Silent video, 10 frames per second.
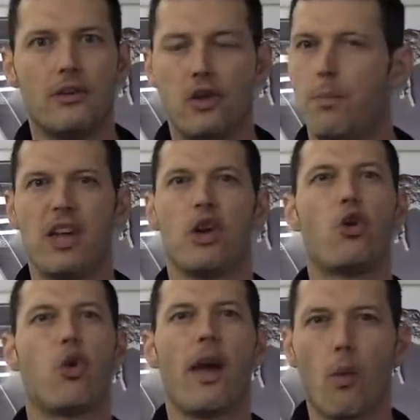to being
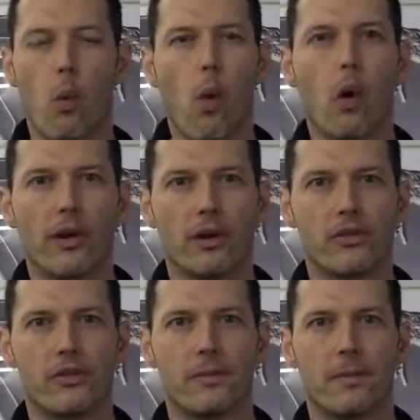great
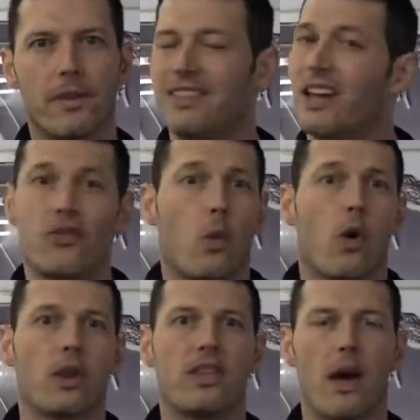warriors. It doesn't
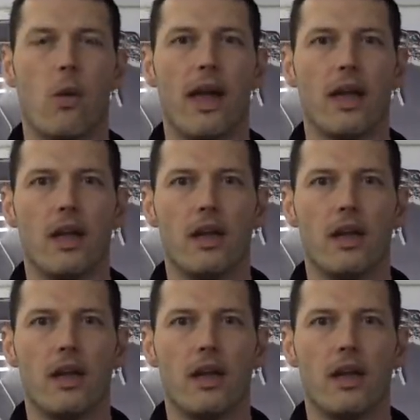work that way.